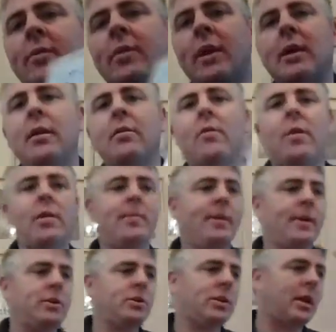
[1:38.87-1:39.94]
Thank you very
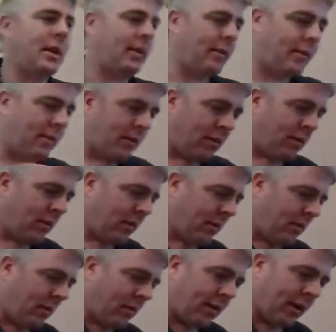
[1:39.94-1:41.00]
much.
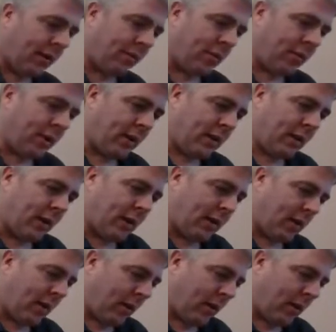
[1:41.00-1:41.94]
Thanks for looking at that.